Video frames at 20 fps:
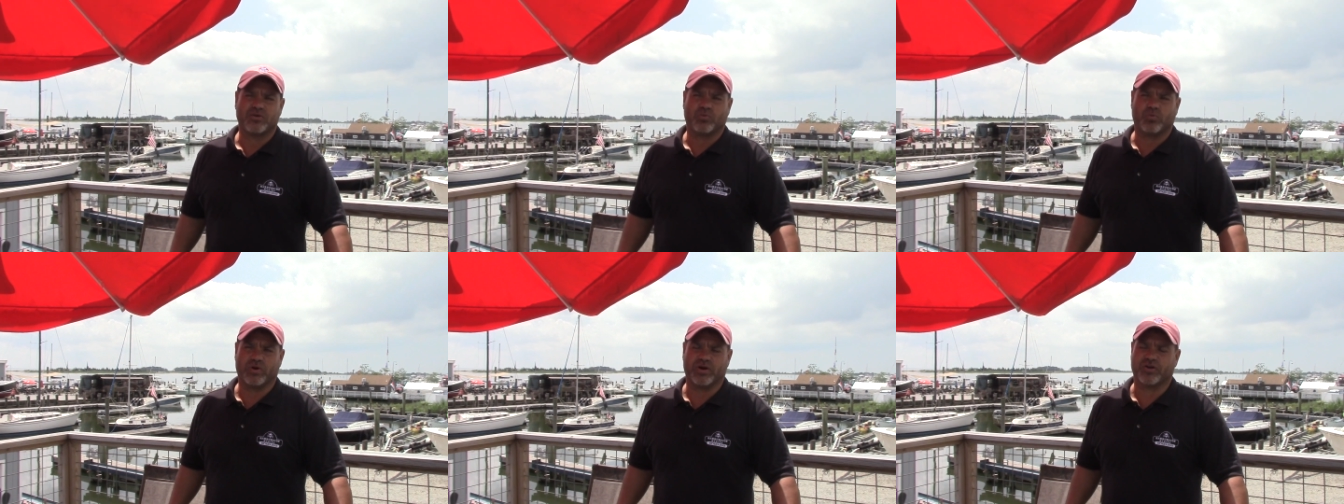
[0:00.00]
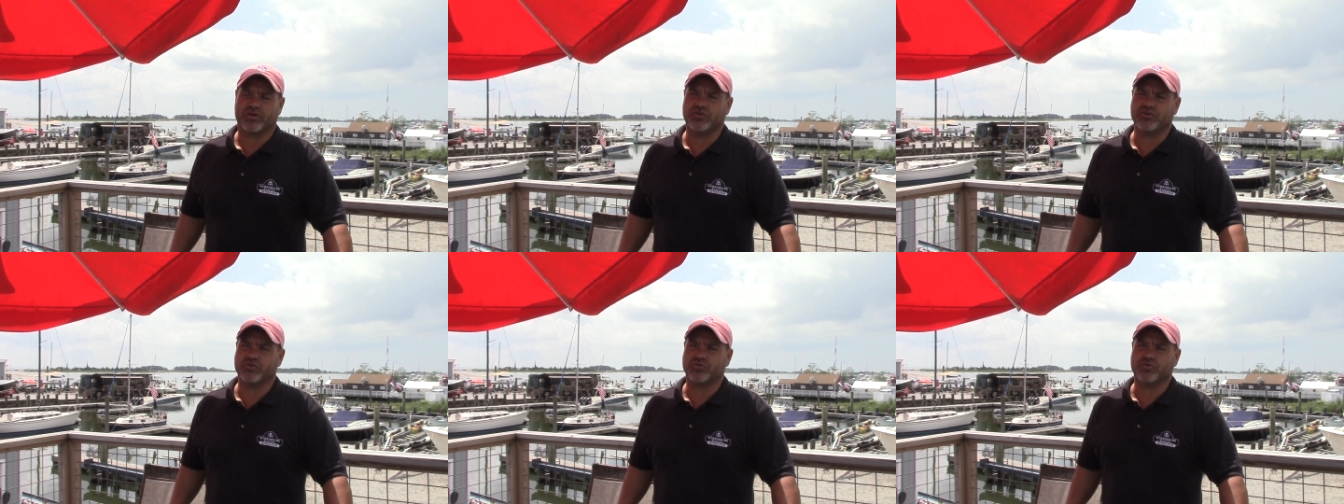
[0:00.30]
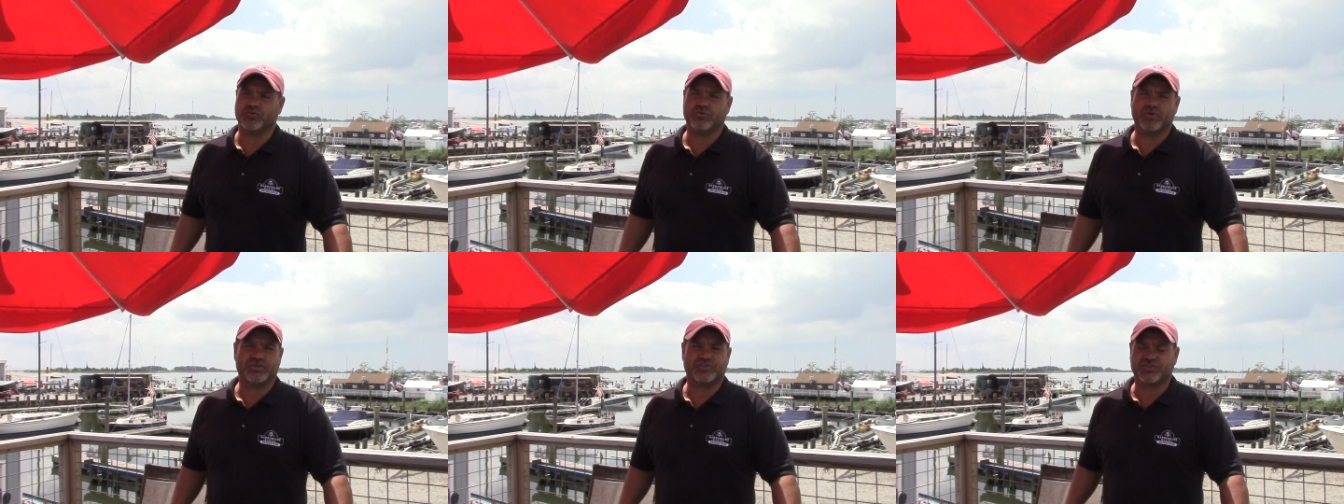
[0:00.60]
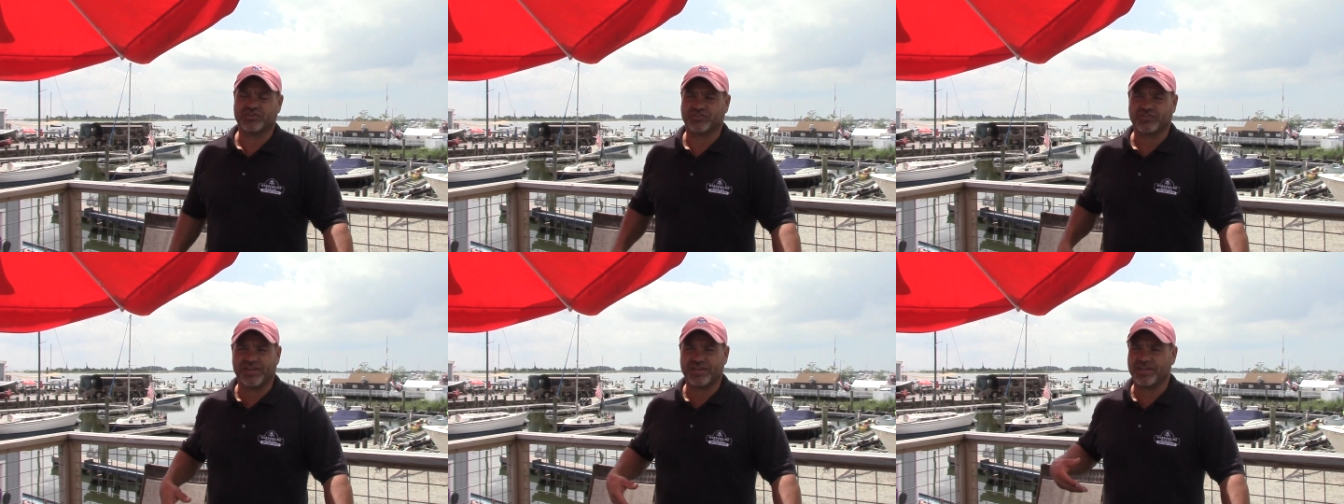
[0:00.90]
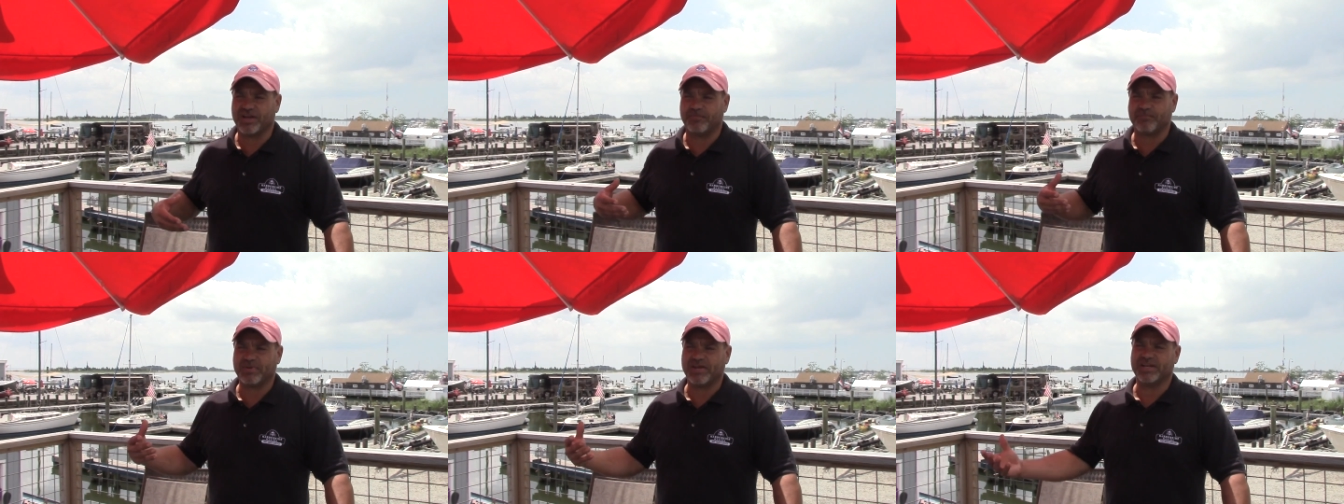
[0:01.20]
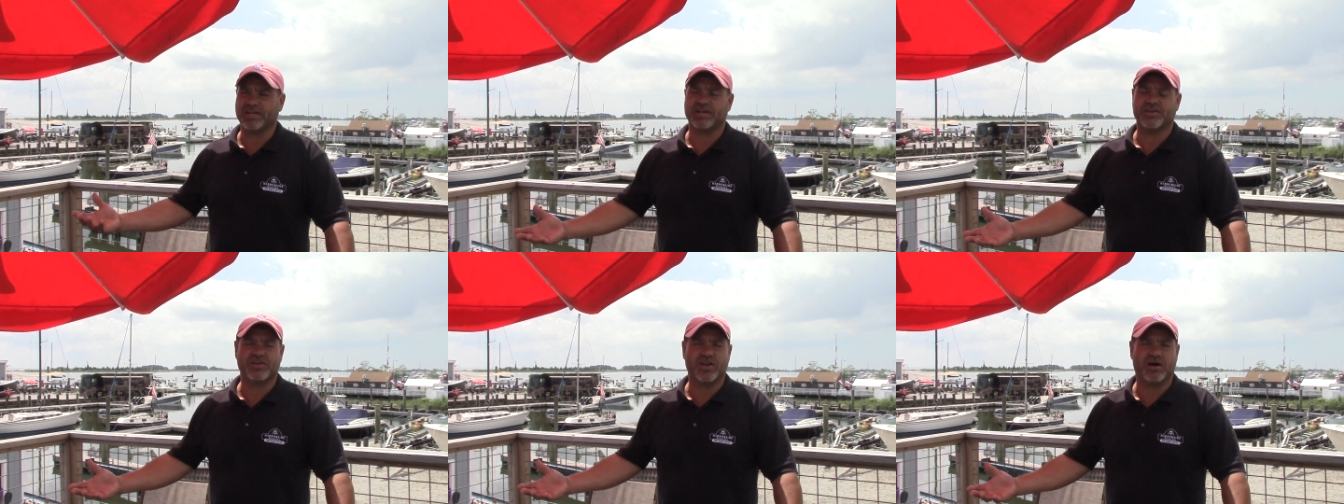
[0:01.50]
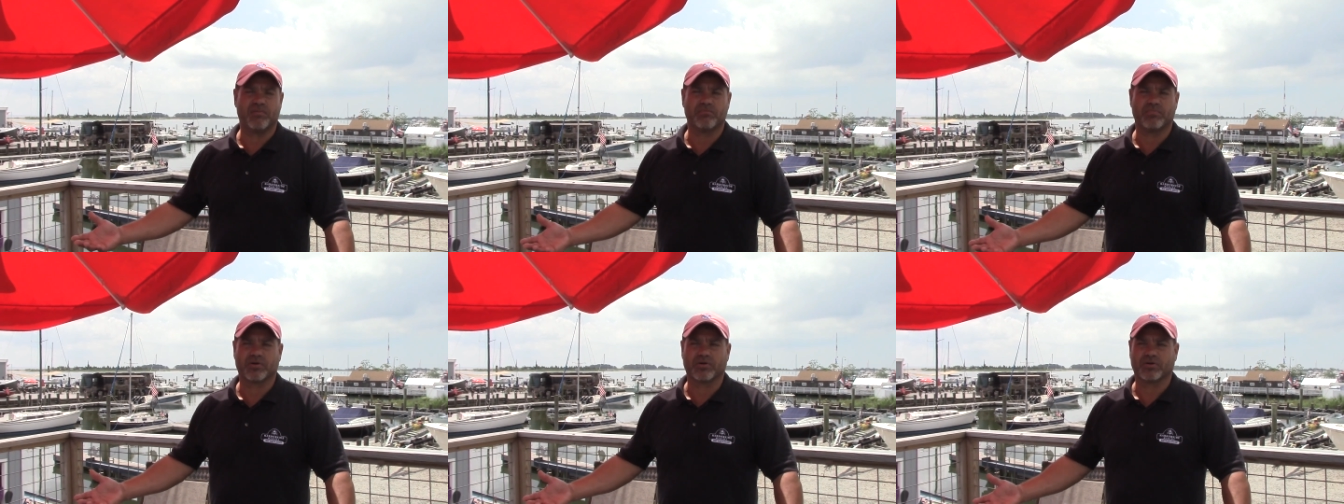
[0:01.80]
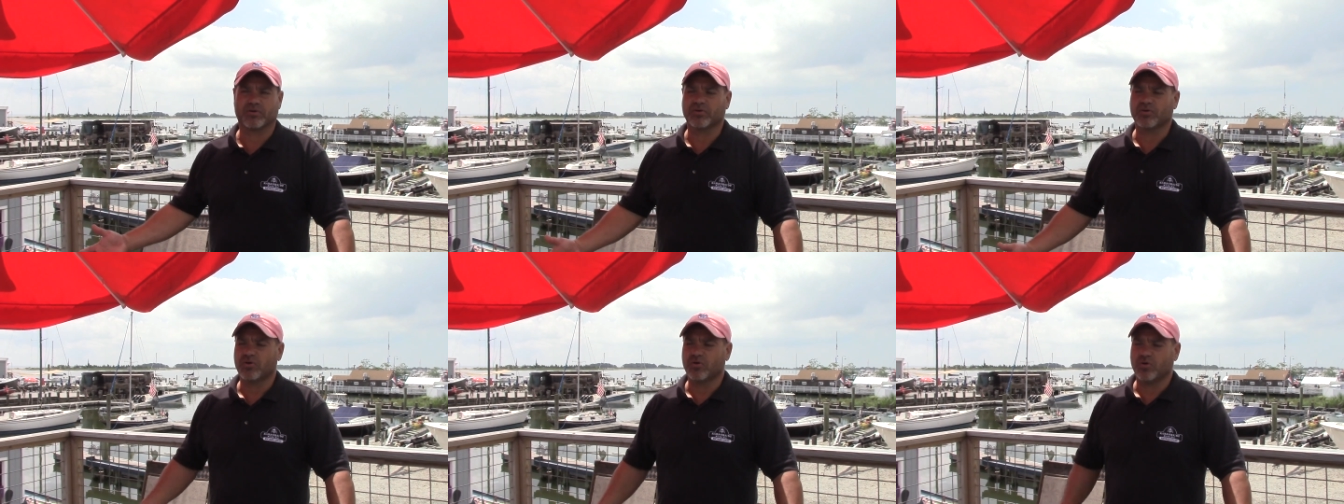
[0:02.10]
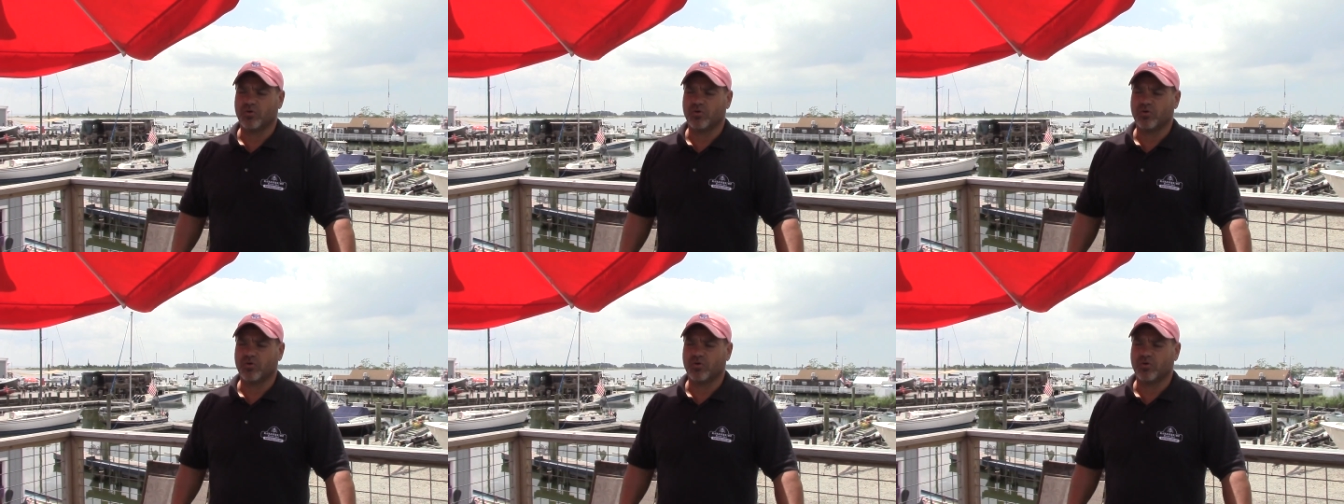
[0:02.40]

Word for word: where you just end up being a number